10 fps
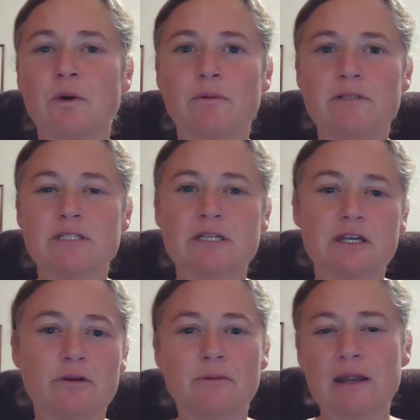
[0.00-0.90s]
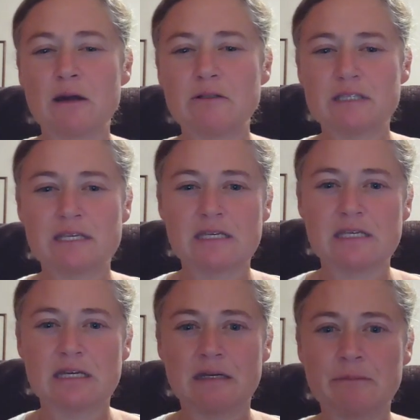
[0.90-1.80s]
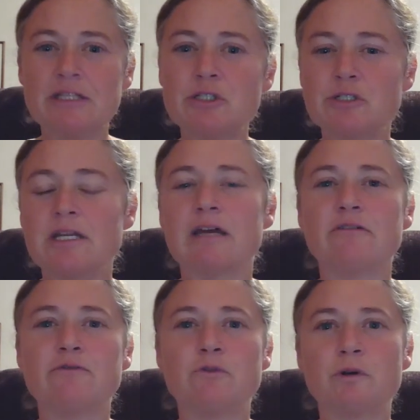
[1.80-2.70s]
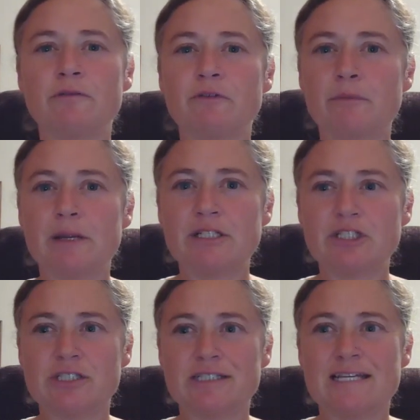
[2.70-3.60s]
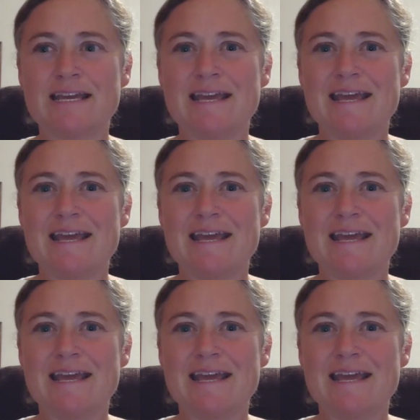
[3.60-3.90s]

I was looking around the internet for information,